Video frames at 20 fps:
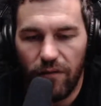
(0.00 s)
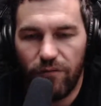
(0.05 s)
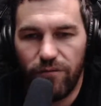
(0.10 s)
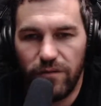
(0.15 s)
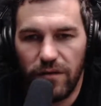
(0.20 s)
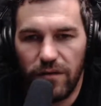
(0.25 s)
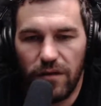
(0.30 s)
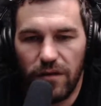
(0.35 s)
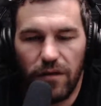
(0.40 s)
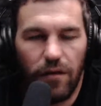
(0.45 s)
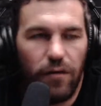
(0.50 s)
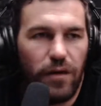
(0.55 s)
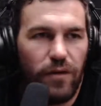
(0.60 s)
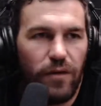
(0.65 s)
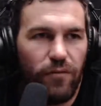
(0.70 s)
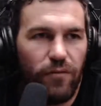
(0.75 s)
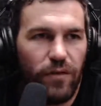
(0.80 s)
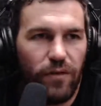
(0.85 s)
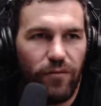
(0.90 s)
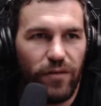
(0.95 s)

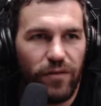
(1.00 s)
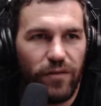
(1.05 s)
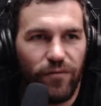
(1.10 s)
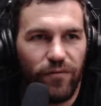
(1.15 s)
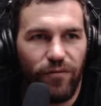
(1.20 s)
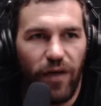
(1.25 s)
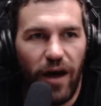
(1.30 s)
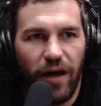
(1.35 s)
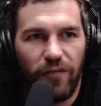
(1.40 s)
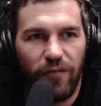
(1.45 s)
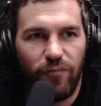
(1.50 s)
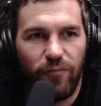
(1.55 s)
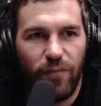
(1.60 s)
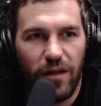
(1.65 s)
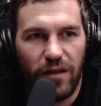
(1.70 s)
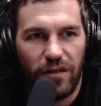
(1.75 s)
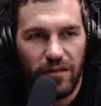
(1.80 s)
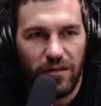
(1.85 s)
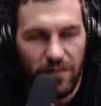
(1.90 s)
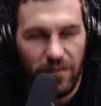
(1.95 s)
even if it's 5
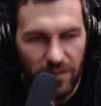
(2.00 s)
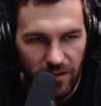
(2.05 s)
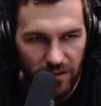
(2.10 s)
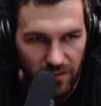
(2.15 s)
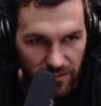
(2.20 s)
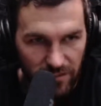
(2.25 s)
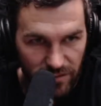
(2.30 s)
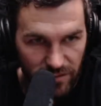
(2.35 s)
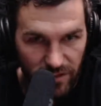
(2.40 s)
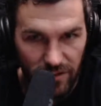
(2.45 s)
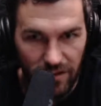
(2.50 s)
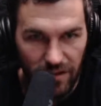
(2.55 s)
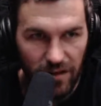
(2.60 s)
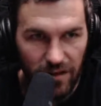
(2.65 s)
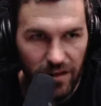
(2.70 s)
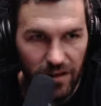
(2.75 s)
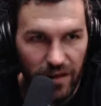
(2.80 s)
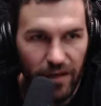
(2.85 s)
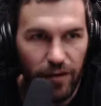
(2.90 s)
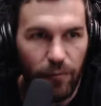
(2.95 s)
minutes, just to
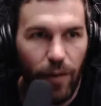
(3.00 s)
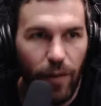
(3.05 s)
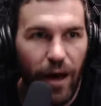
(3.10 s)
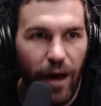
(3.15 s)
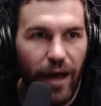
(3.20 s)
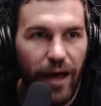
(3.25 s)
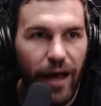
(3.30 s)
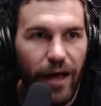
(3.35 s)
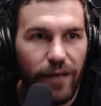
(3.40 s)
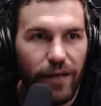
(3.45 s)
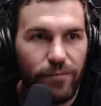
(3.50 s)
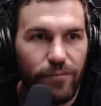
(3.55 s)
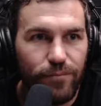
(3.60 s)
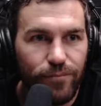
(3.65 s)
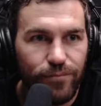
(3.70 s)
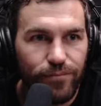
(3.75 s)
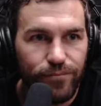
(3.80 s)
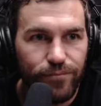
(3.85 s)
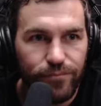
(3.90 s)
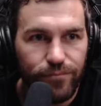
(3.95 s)
clear my
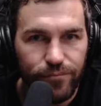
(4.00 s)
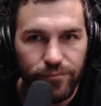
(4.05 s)
head.